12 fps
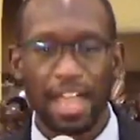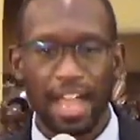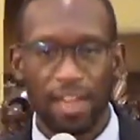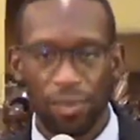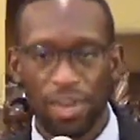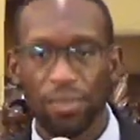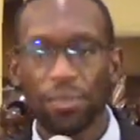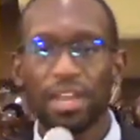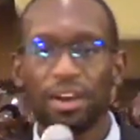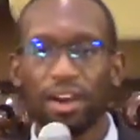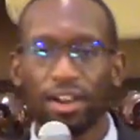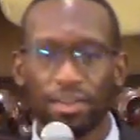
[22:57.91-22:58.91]
And when
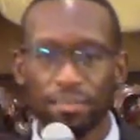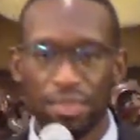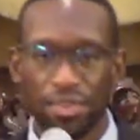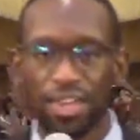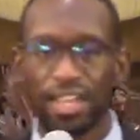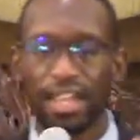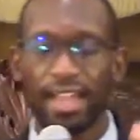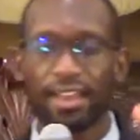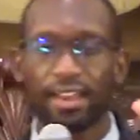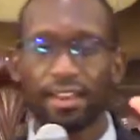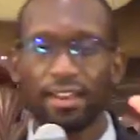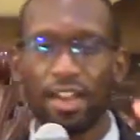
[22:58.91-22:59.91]
we are
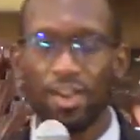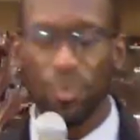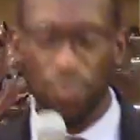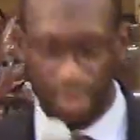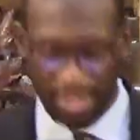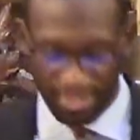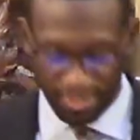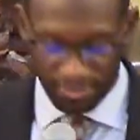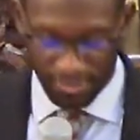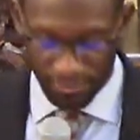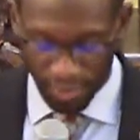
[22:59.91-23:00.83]
communicating with